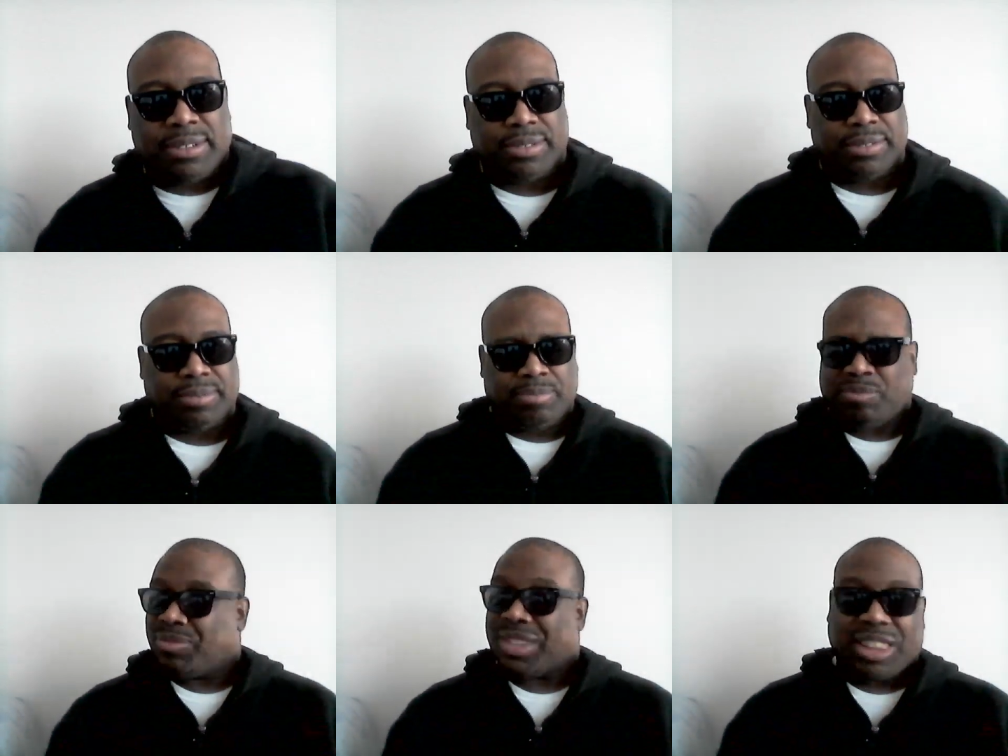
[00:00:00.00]

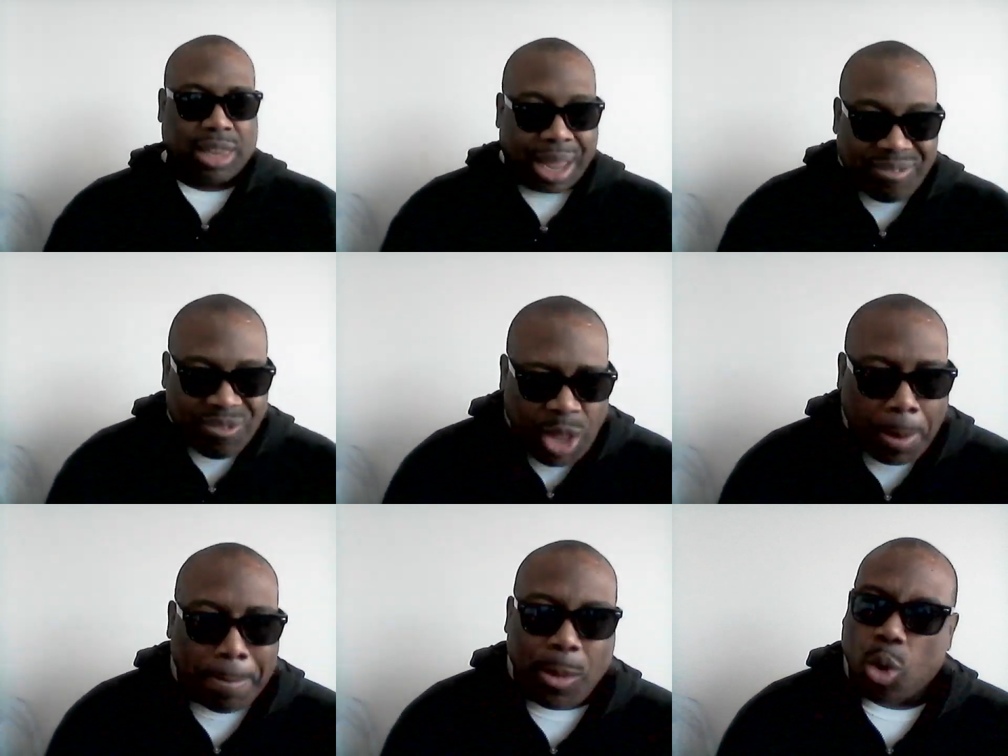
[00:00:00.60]
GRCAM is
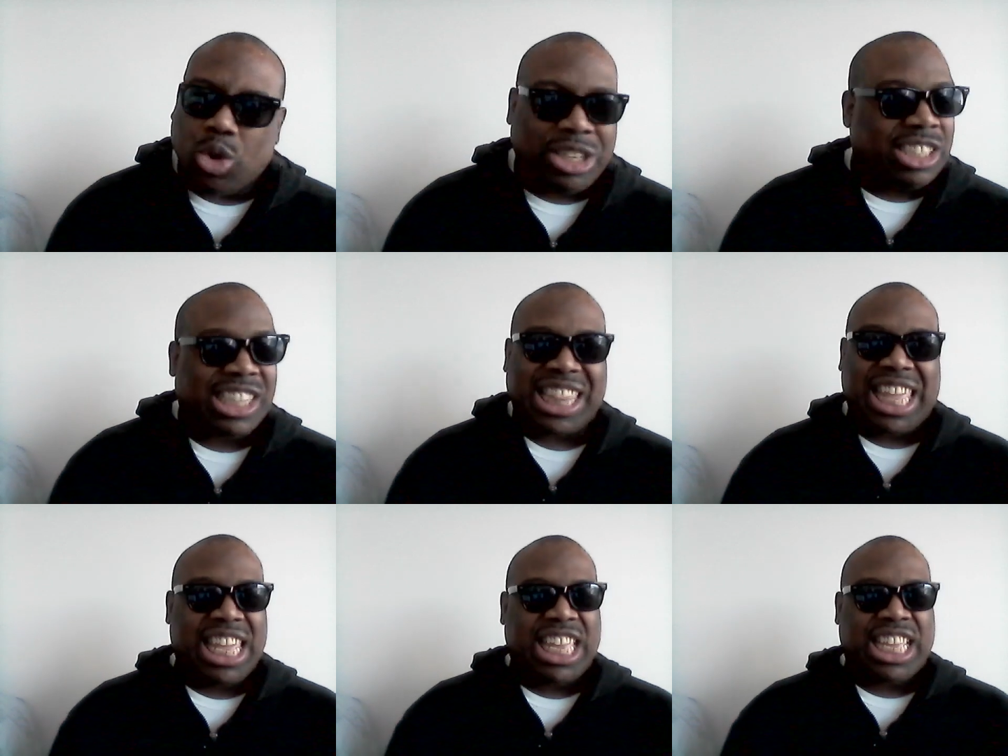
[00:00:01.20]
much more
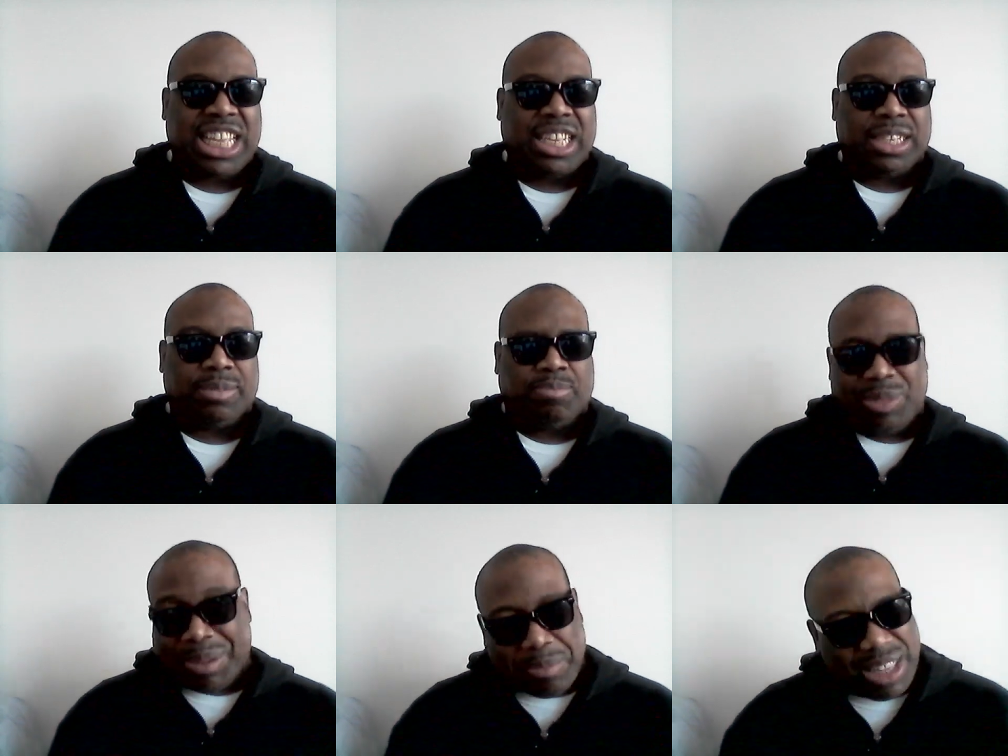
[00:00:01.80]
than
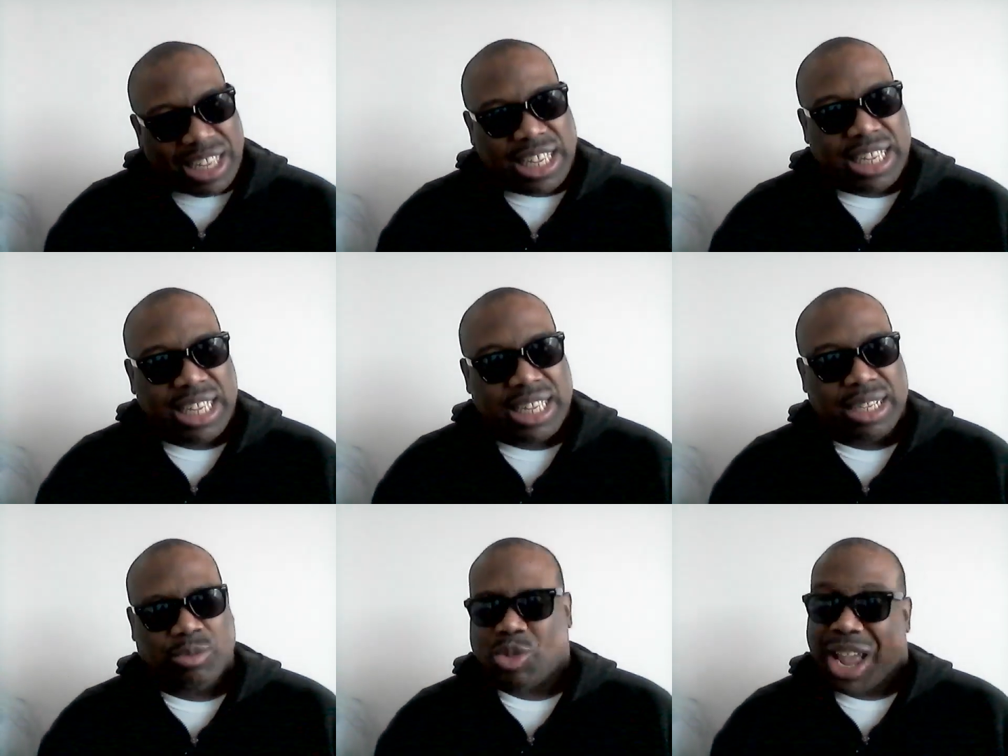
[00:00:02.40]
me
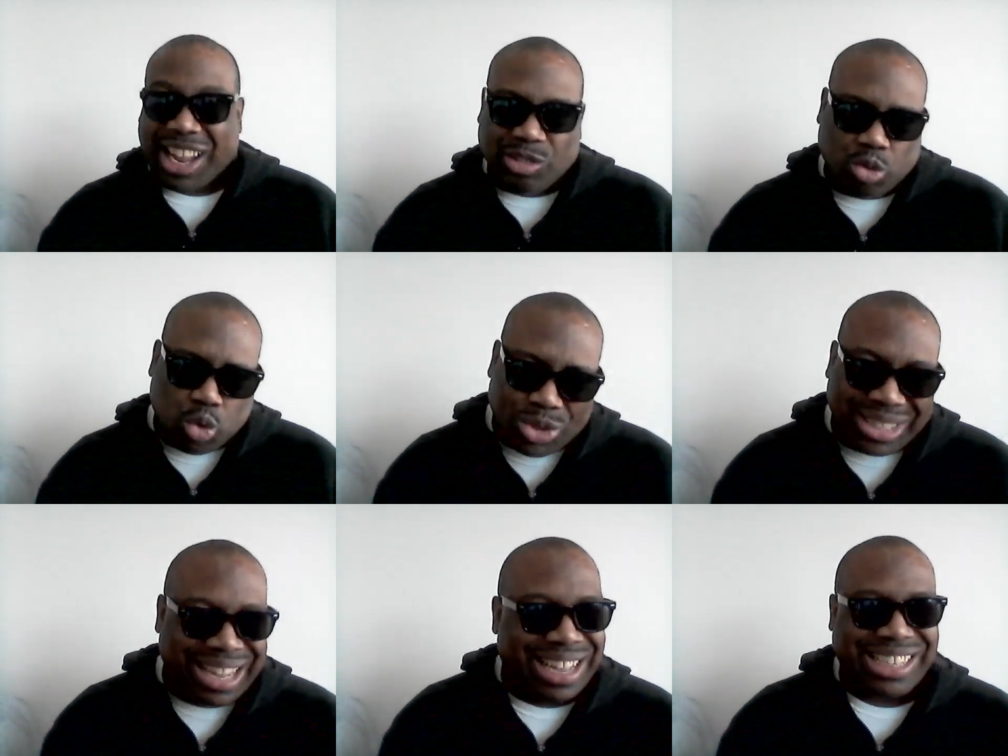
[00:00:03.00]
trying
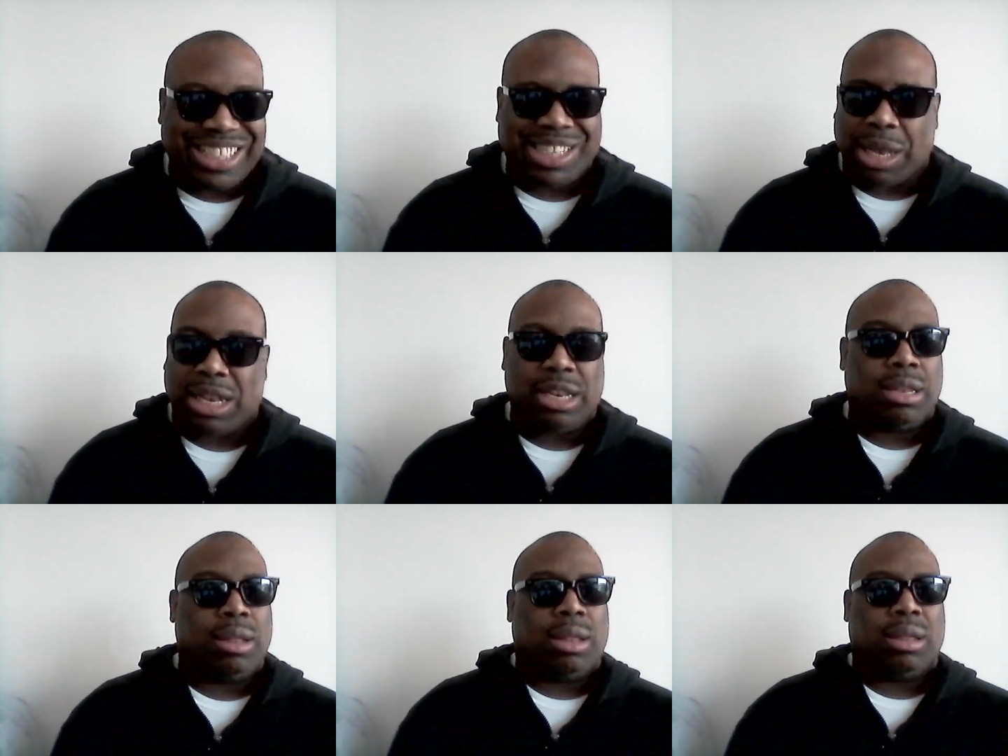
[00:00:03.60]
to just
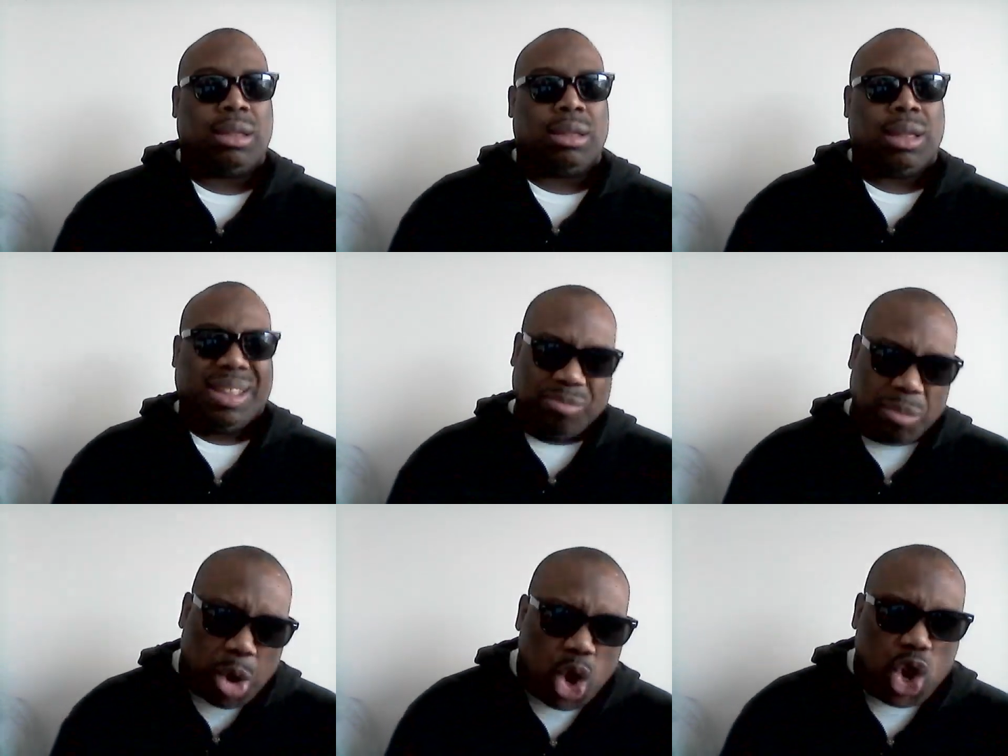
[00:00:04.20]
sell
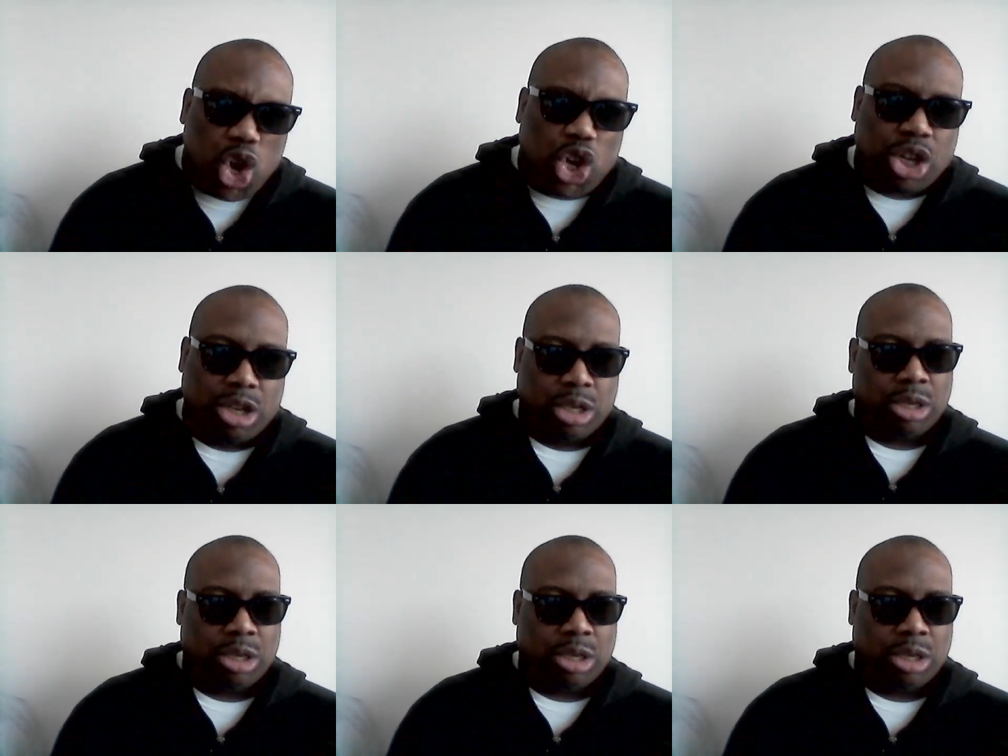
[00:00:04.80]
a book.